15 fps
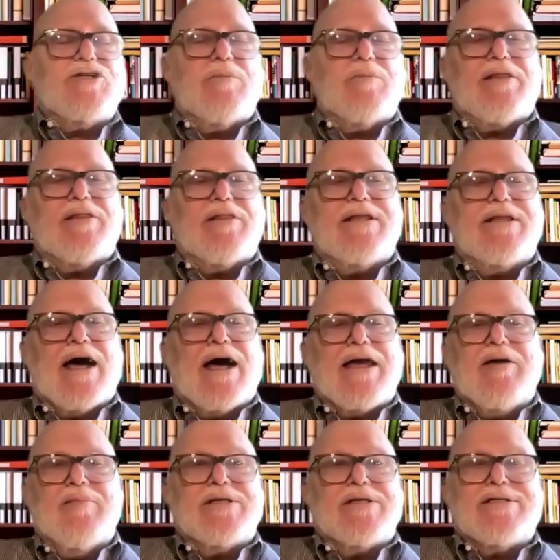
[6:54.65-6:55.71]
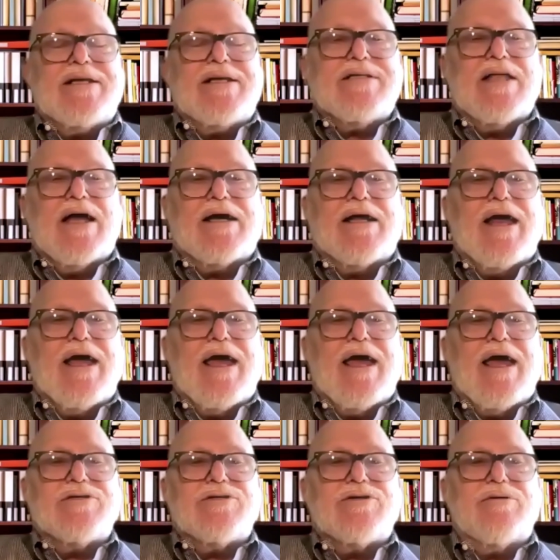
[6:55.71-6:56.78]
about the documents that he's not going to
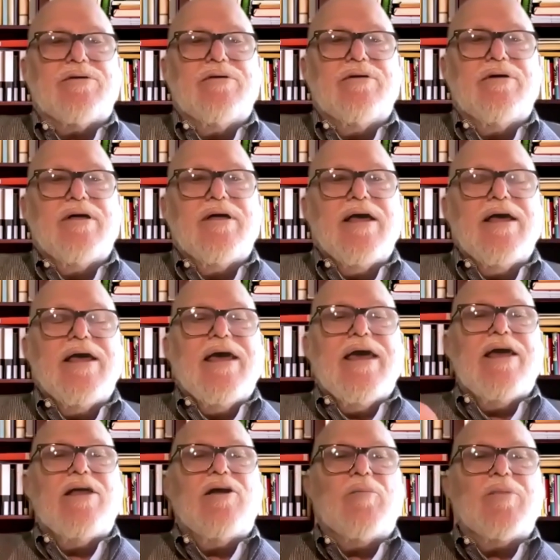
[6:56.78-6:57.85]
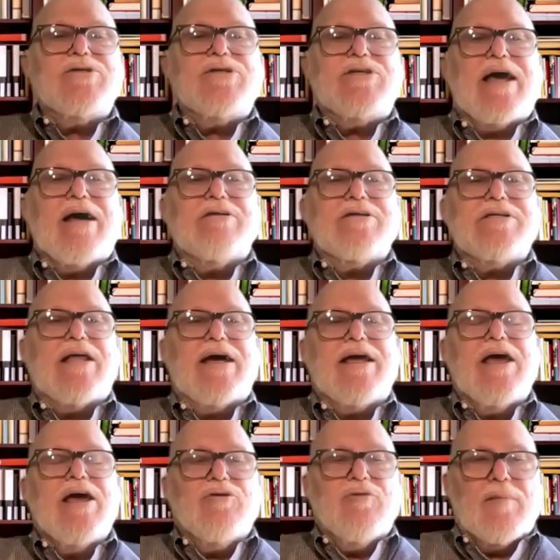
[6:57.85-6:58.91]
answer. It almost sounds like,
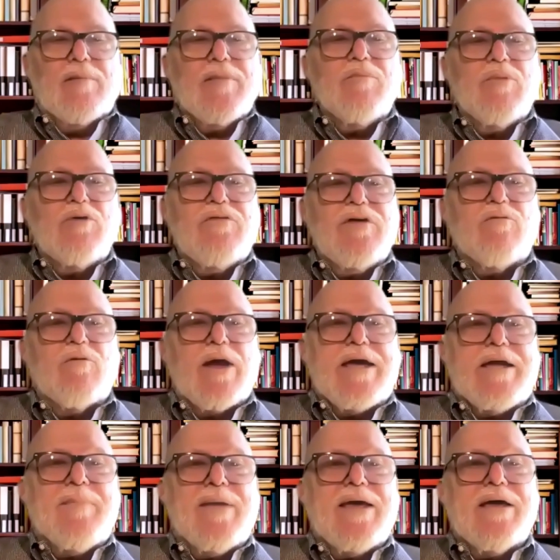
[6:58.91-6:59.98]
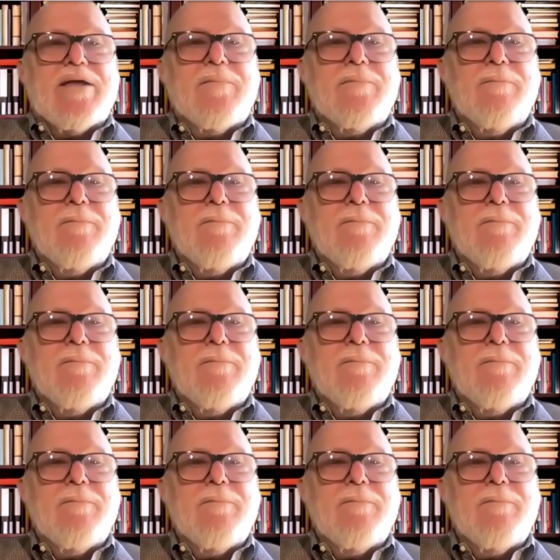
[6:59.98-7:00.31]
remember the movie Rain Man?